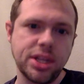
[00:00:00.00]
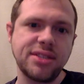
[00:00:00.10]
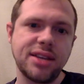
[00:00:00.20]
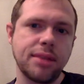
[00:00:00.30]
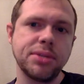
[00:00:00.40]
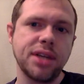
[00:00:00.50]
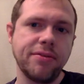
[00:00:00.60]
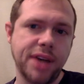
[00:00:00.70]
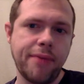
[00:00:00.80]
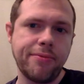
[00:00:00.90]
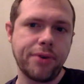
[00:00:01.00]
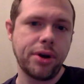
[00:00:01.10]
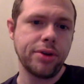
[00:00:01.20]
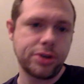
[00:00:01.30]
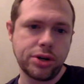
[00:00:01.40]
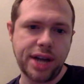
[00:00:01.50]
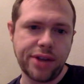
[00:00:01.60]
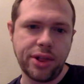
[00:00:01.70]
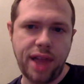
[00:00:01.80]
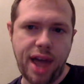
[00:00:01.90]
they set themselves up for another turn
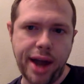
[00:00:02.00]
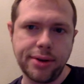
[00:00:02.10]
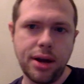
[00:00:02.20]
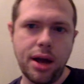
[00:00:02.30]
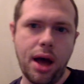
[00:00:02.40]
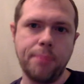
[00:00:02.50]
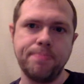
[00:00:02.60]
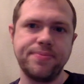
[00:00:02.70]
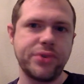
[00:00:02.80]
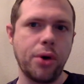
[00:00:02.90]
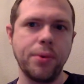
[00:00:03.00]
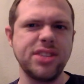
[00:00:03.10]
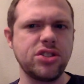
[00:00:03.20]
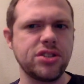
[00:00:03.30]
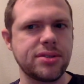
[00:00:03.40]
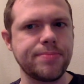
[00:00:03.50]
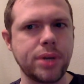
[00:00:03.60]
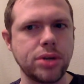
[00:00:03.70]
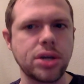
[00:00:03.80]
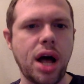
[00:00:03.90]
down the line. So it's just,
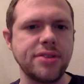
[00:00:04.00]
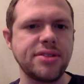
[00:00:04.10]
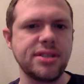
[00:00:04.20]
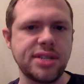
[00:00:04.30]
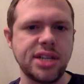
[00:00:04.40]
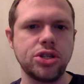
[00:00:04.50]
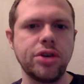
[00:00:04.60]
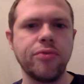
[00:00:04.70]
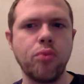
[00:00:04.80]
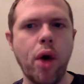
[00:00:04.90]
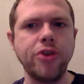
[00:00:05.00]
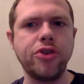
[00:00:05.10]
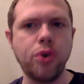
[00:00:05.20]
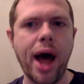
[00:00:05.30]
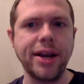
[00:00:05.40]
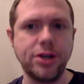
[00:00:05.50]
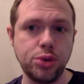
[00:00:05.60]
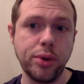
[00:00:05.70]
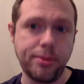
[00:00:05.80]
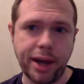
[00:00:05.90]
there's a constant tension of what do I
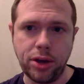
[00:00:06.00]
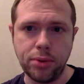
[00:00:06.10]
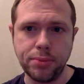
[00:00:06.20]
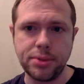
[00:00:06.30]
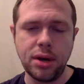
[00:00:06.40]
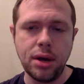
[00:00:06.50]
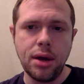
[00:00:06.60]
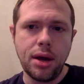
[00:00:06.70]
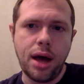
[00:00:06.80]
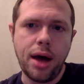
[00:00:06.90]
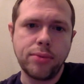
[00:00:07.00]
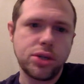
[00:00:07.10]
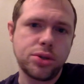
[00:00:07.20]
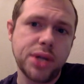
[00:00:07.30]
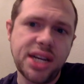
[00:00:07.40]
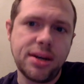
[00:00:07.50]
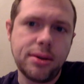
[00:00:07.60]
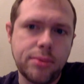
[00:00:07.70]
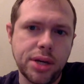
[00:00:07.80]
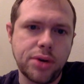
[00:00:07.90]
do with my cubes, which is really,
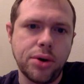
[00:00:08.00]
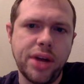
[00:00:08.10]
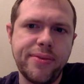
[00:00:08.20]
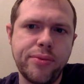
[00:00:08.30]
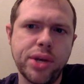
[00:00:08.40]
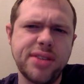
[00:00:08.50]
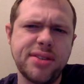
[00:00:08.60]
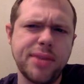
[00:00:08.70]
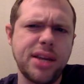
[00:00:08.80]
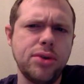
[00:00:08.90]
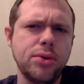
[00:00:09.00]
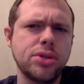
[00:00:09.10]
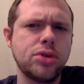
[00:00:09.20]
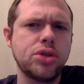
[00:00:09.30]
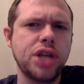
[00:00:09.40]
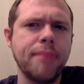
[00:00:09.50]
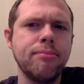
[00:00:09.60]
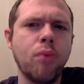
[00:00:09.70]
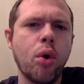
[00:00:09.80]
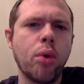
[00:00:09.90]
really cool, and really something you associate
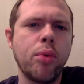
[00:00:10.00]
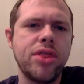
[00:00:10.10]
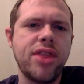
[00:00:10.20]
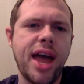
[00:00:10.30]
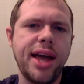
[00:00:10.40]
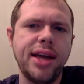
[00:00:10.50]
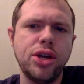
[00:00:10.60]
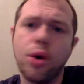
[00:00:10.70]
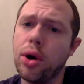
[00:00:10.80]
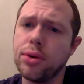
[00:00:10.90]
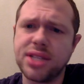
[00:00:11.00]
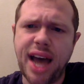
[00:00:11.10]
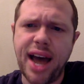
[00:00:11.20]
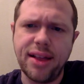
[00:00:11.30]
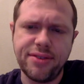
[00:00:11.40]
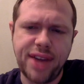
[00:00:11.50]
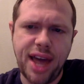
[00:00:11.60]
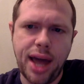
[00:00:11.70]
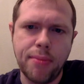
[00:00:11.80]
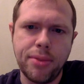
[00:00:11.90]
more with a Euro style of
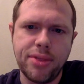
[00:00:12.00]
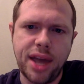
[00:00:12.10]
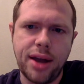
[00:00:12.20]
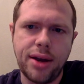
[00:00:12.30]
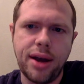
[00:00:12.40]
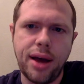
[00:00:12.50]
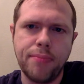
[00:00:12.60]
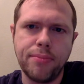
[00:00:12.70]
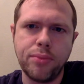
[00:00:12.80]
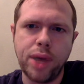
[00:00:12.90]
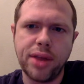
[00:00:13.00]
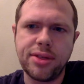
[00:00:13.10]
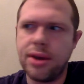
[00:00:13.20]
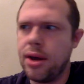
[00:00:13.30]
game than with